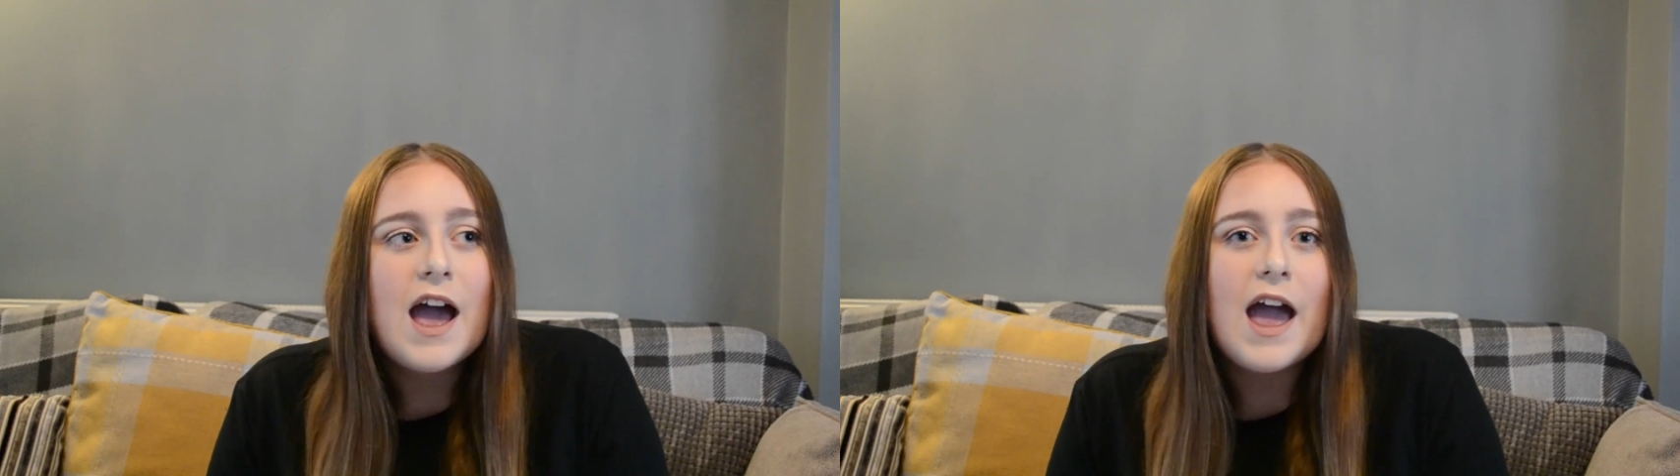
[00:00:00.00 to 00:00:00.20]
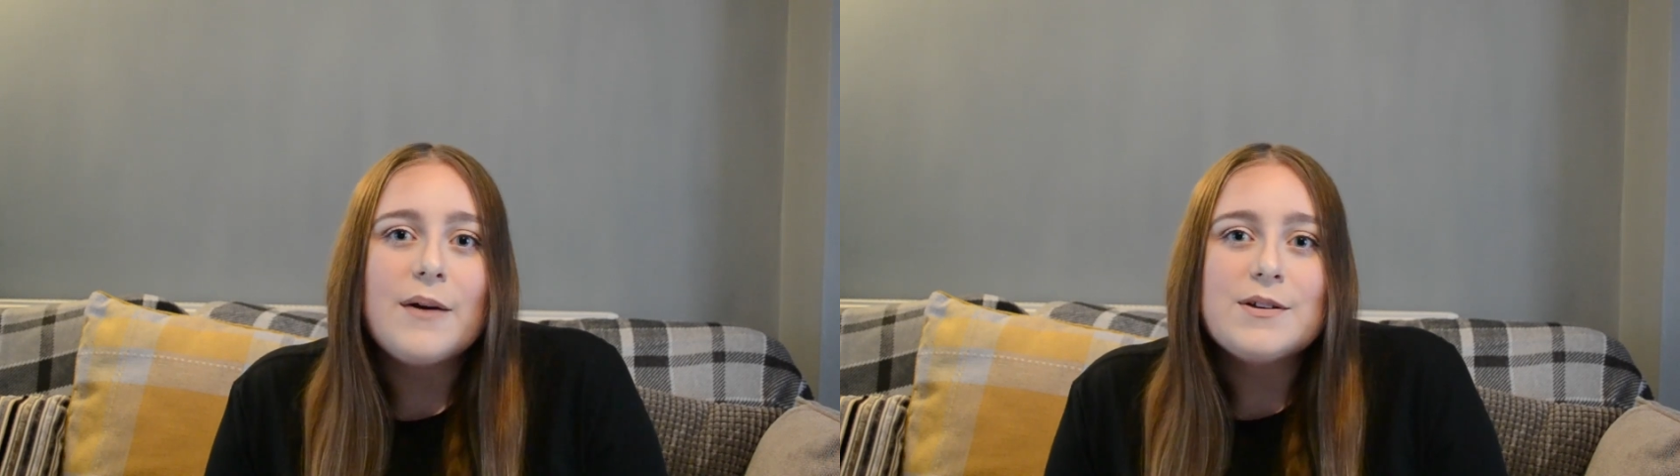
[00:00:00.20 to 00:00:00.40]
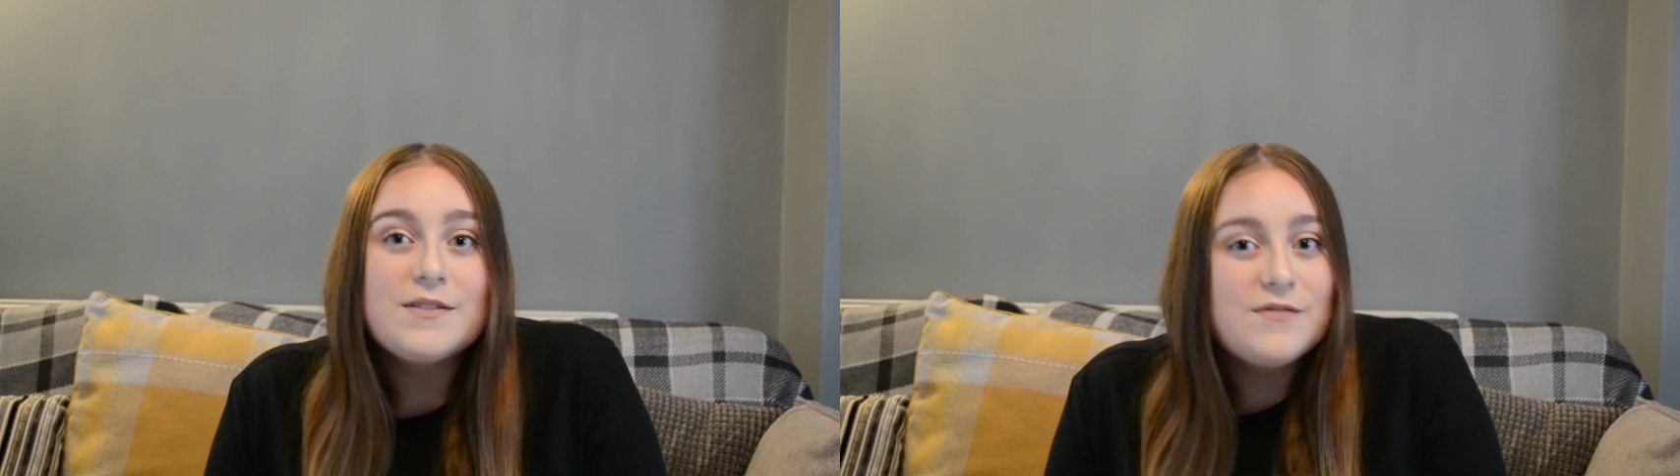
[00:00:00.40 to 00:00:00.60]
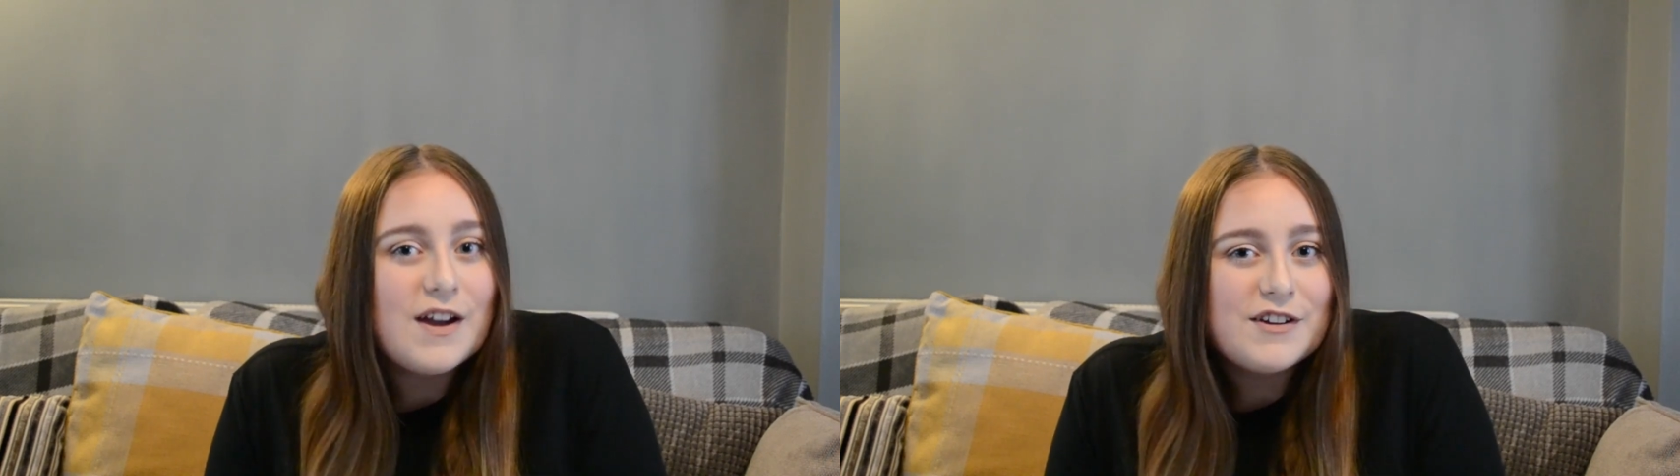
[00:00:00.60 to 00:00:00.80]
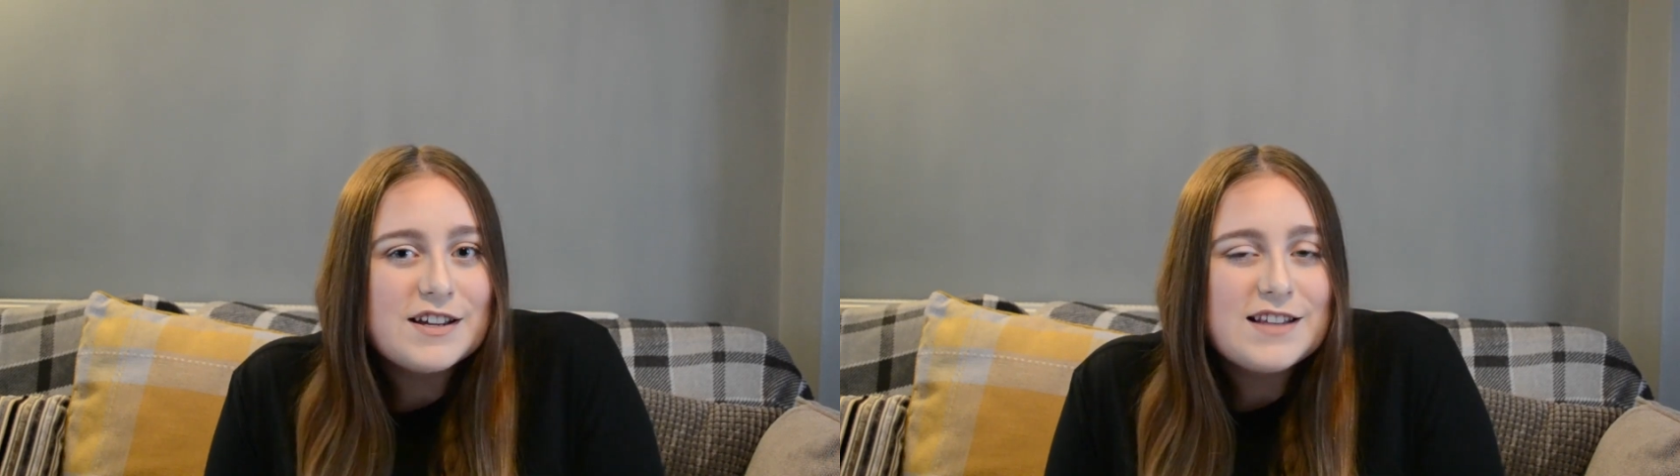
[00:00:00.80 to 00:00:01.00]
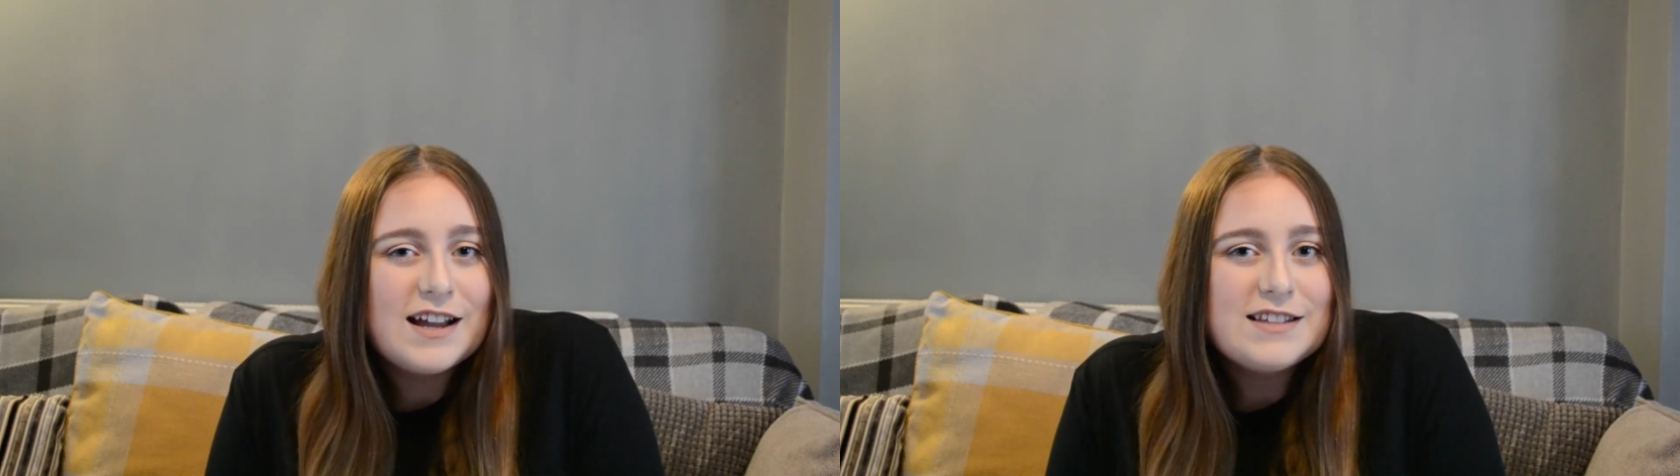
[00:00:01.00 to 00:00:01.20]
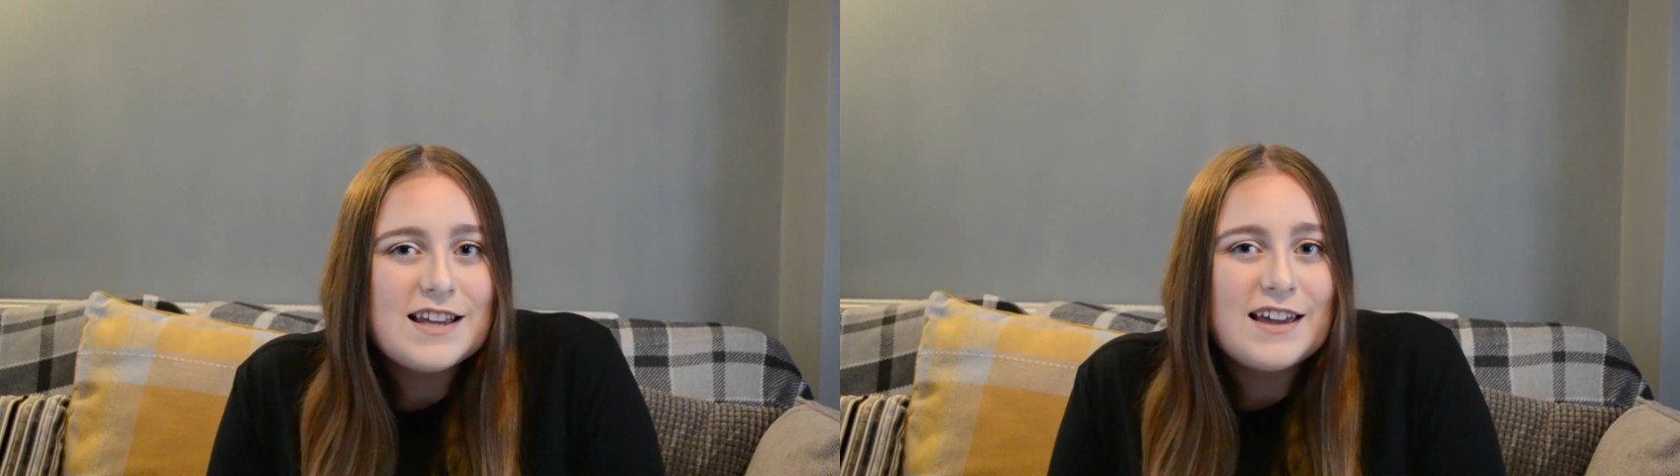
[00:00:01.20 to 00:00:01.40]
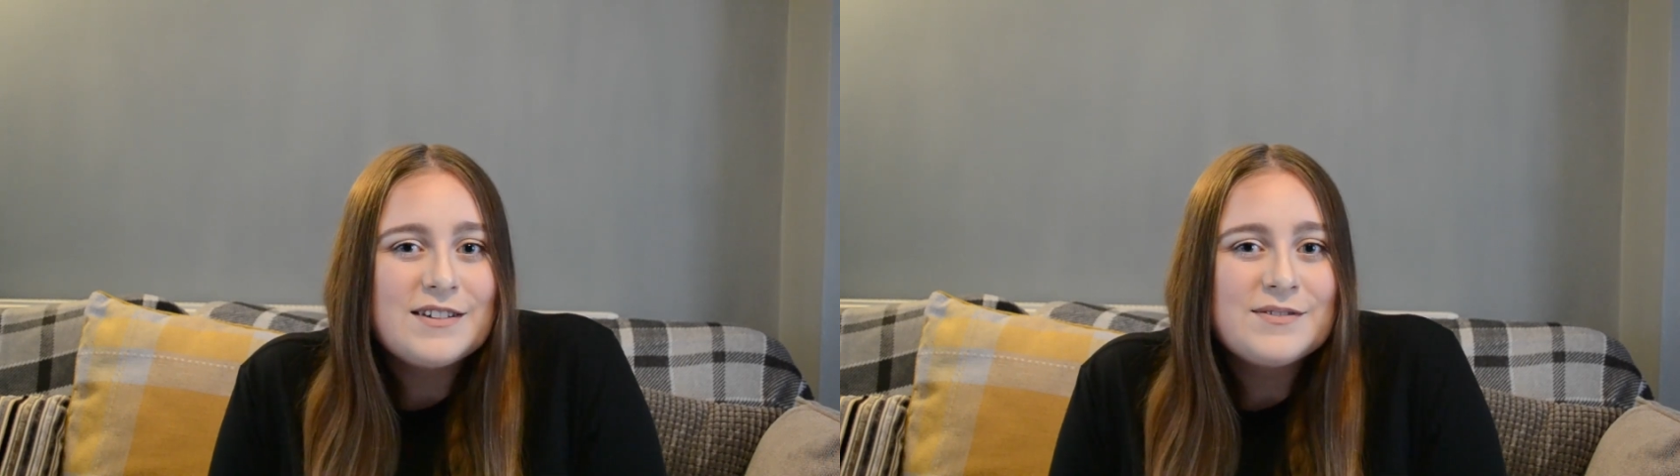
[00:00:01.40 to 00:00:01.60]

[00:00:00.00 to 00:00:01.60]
It was very exciting.